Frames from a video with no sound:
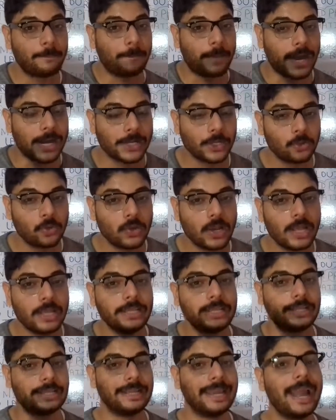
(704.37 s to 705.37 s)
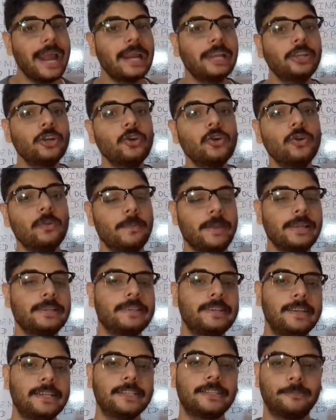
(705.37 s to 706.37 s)
particularly
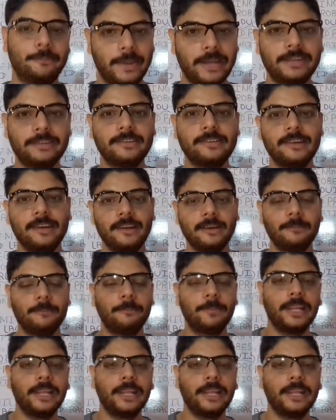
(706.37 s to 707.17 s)
lactobacillus bacteria